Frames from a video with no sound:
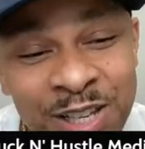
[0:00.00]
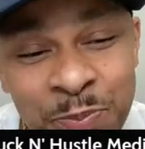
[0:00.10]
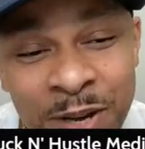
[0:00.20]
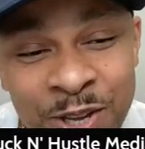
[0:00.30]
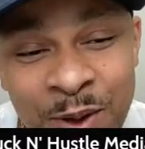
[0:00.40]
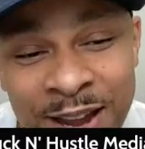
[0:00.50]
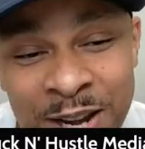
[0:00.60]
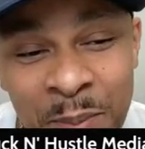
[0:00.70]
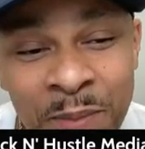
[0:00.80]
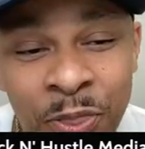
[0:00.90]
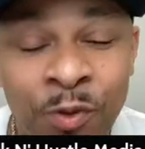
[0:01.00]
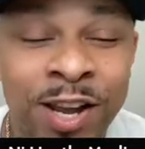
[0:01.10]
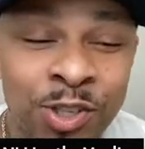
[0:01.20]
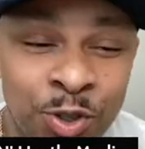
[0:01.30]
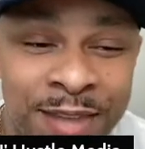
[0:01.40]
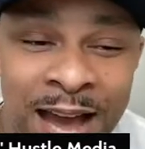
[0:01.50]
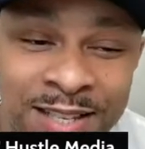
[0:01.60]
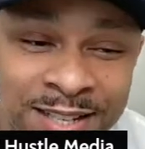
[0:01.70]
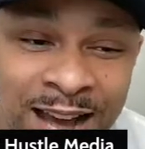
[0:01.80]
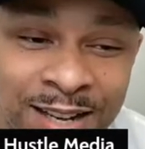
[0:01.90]
but you end up
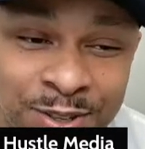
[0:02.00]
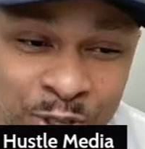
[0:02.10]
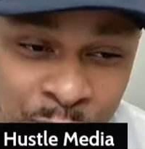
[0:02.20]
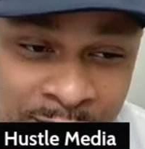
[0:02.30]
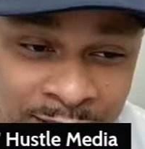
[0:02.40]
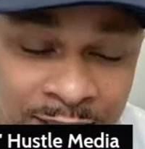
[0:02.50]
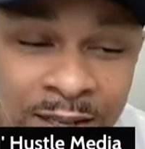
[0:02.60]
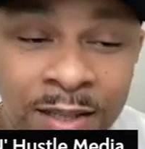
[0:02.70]
$300,000 in the red?